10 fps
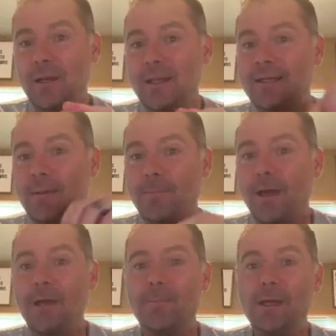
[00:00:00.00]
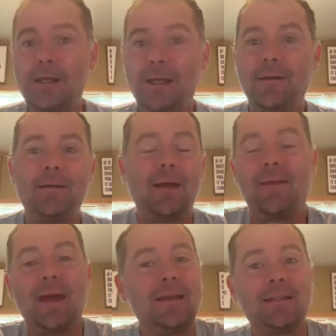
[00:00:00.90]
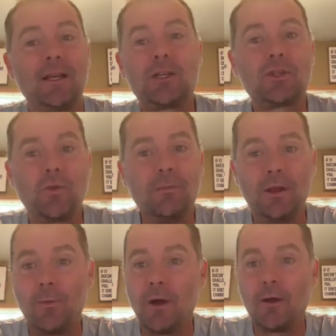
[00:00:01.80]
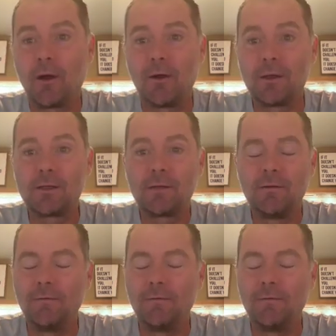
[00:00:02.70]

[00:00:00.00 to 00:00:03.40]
is impeccably clean. And that is an extremely rare occurrence.